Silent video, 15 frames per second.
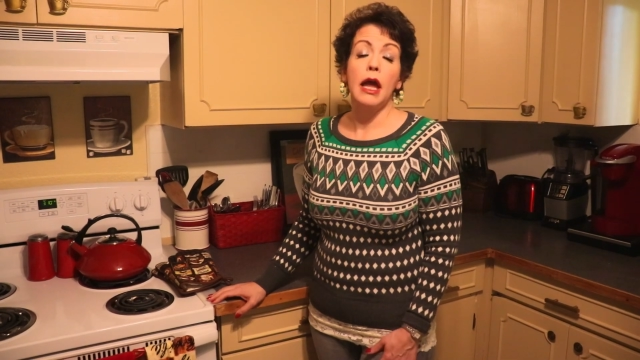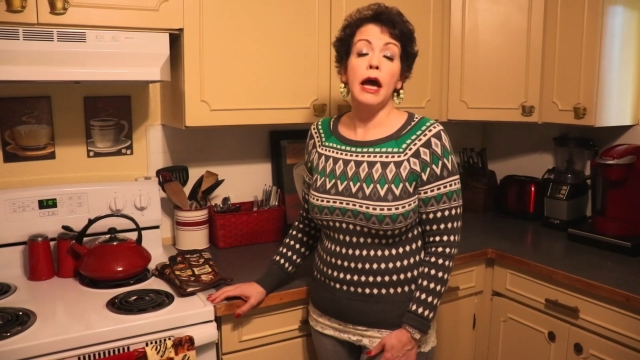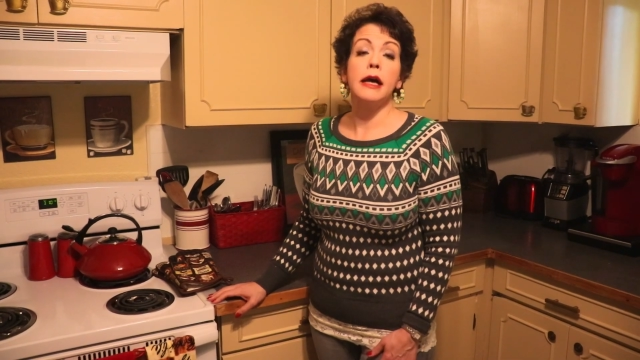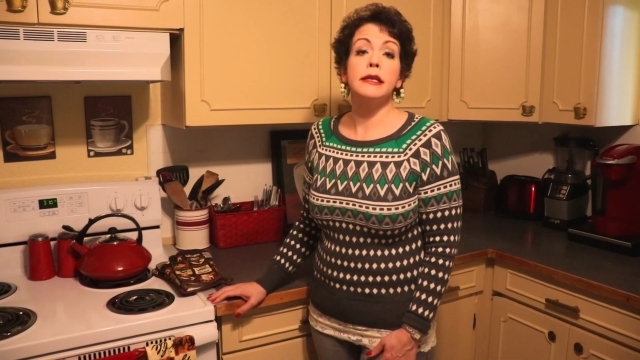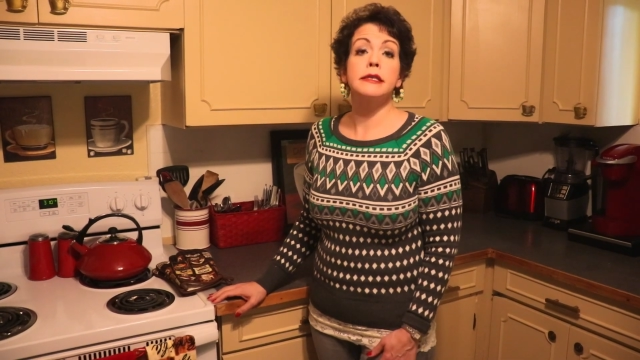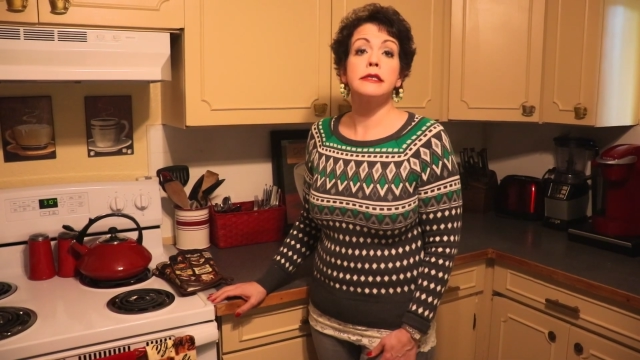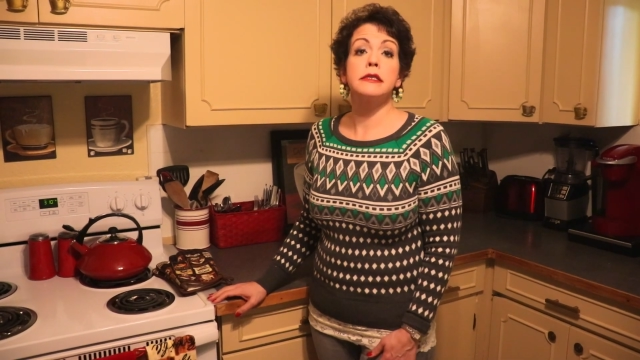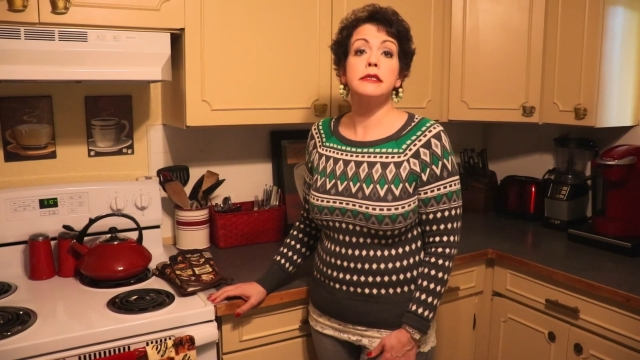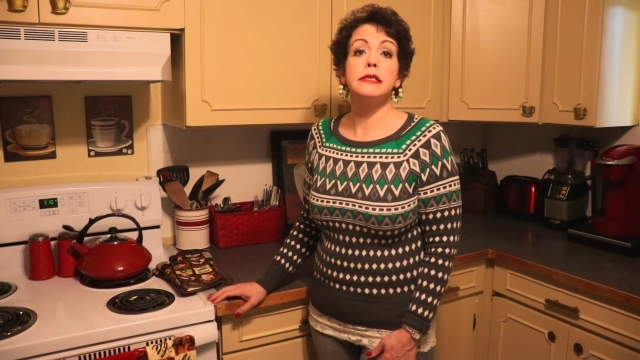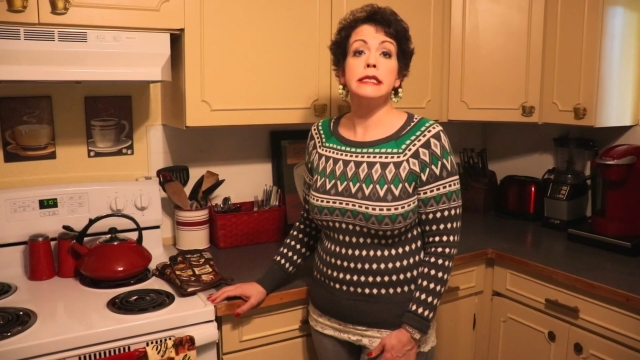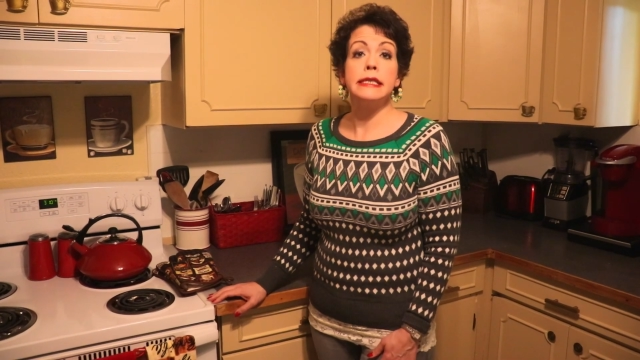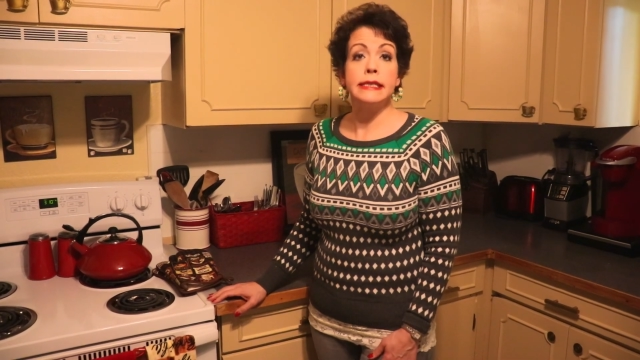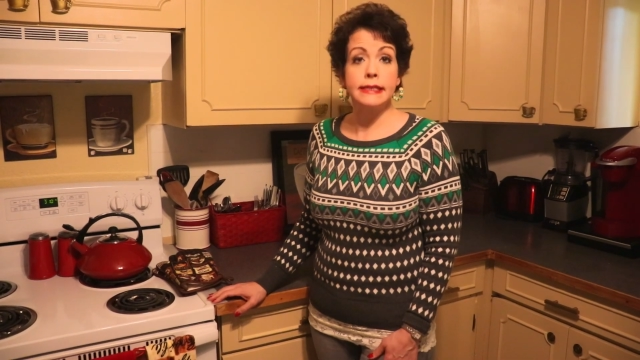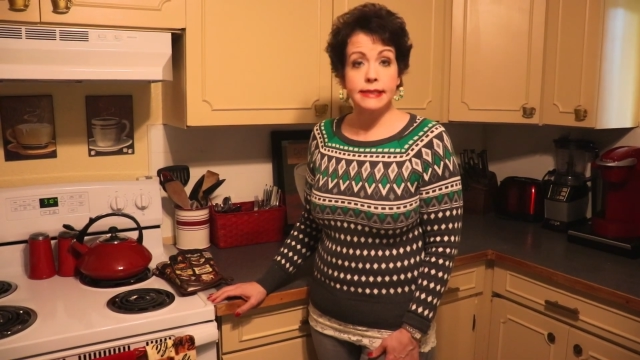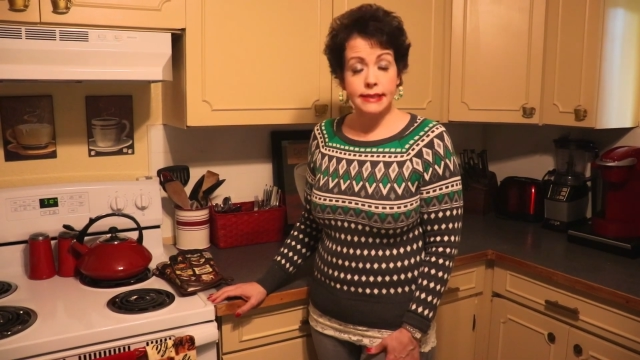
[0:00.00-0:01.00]
as
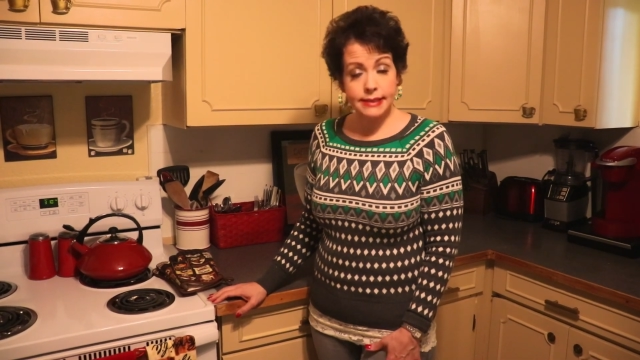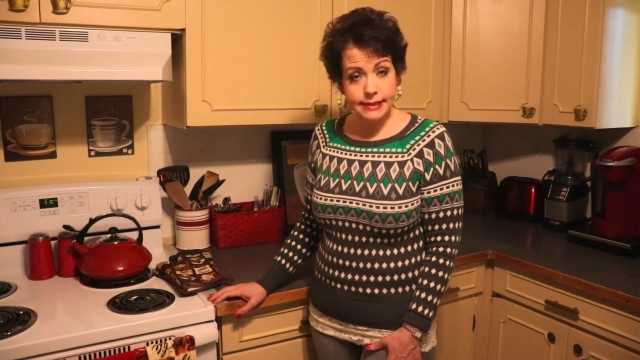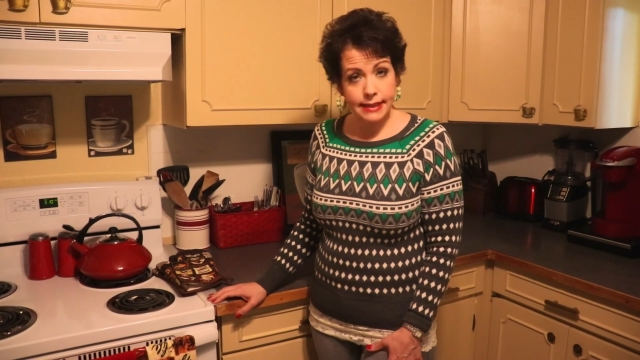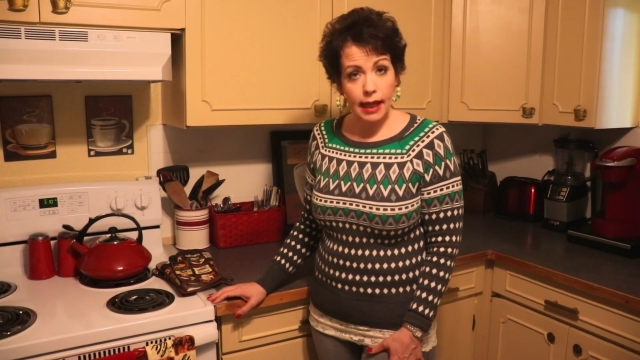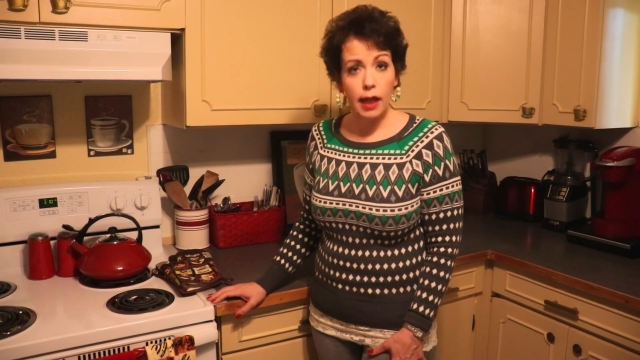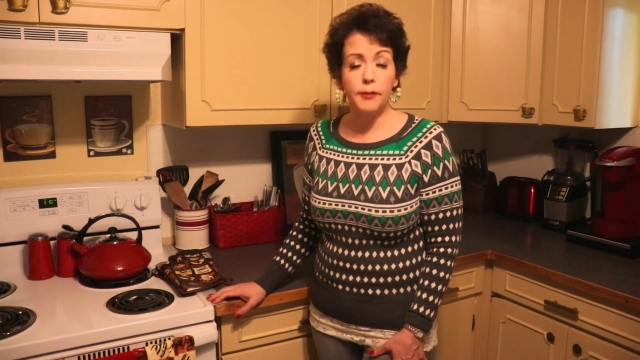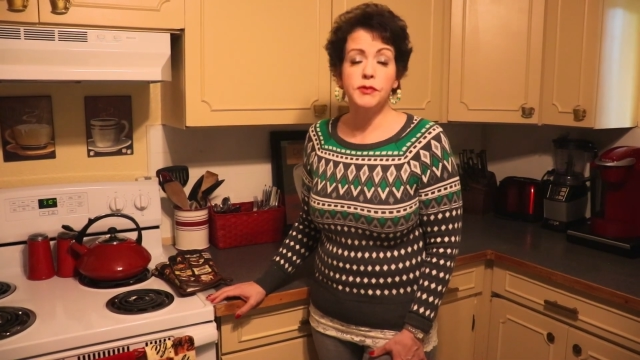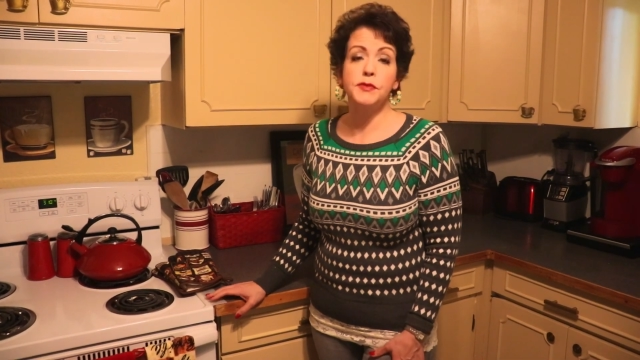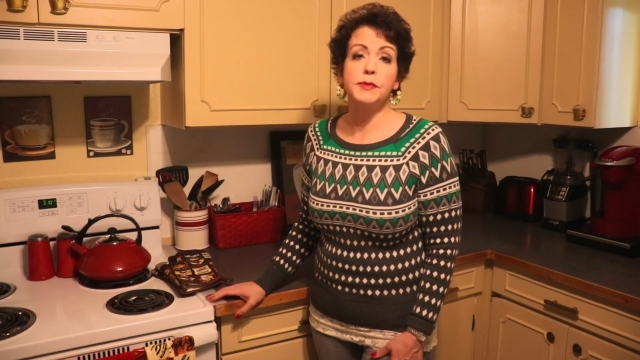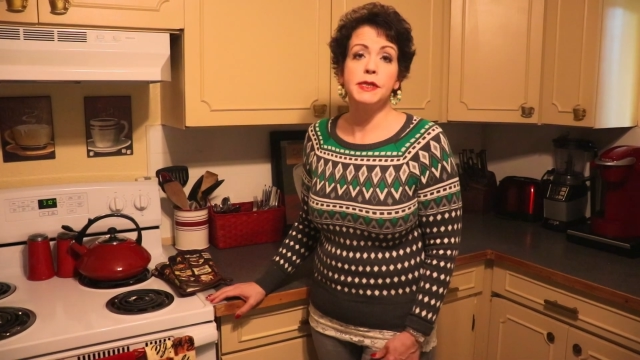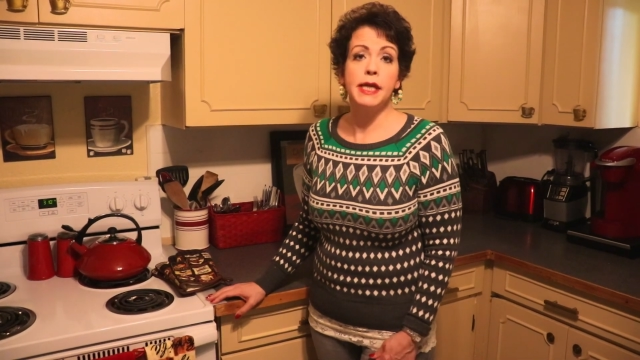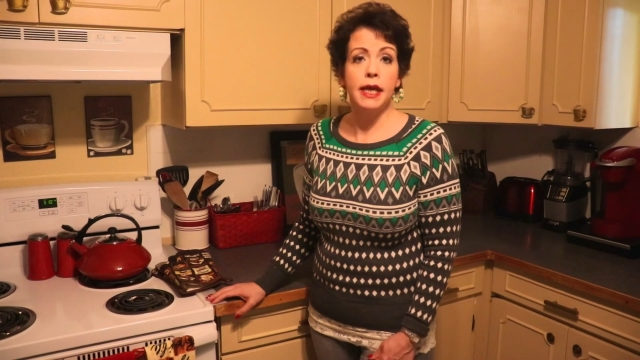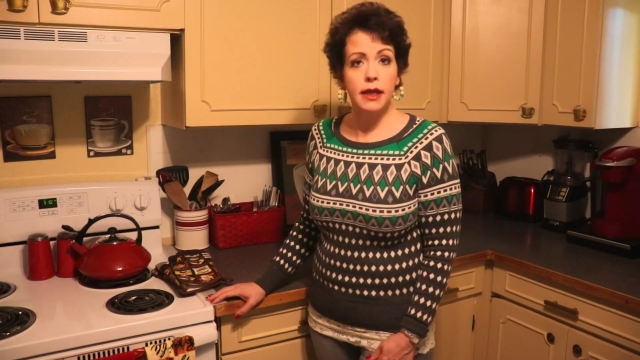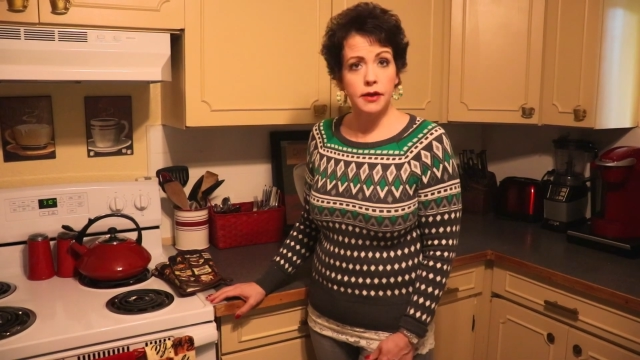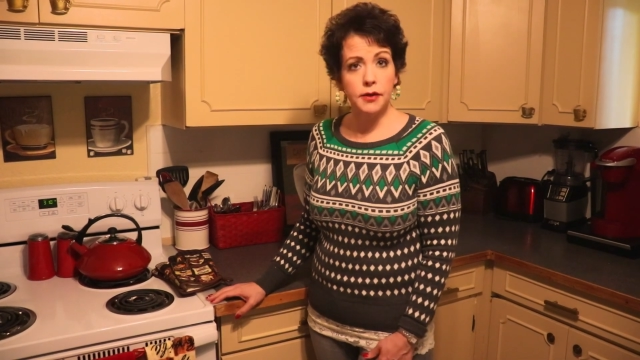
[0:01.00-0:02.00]
is scalloped
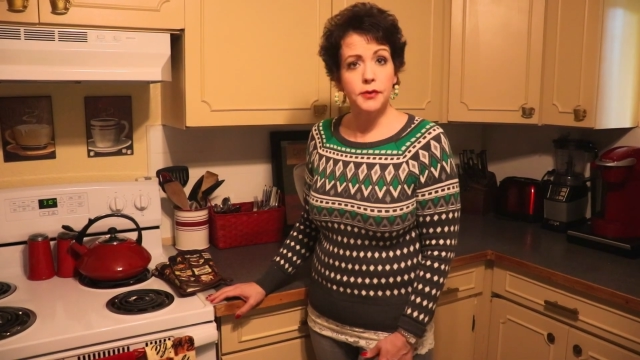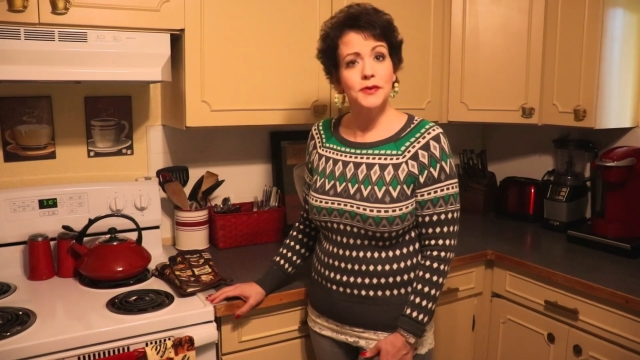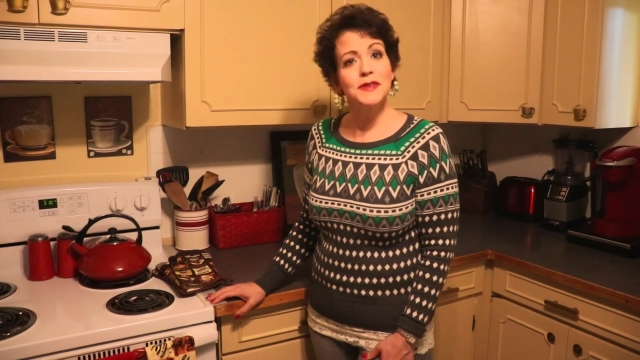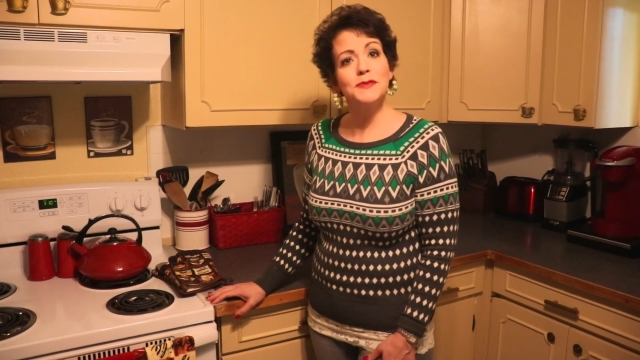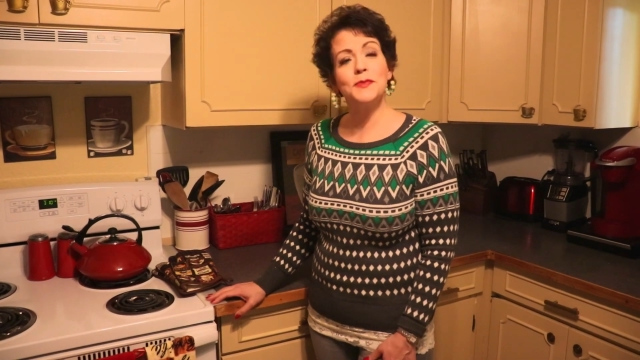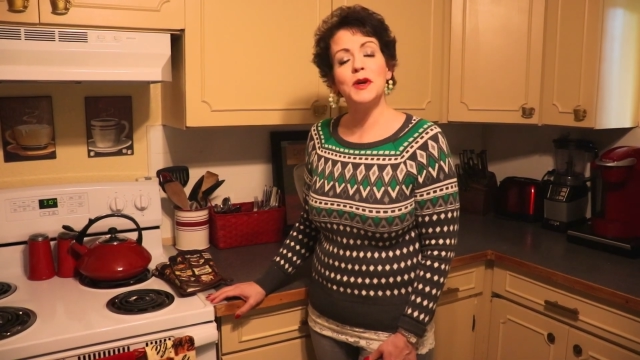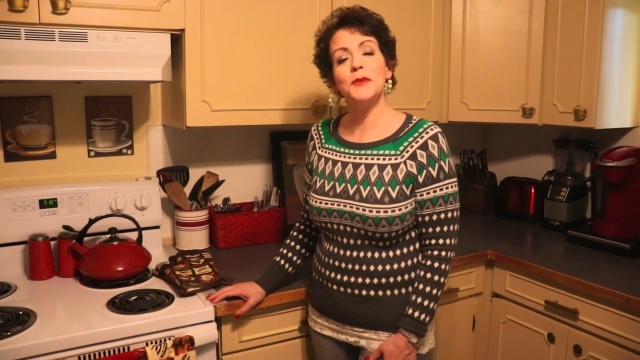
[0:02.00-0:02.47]
potatoes,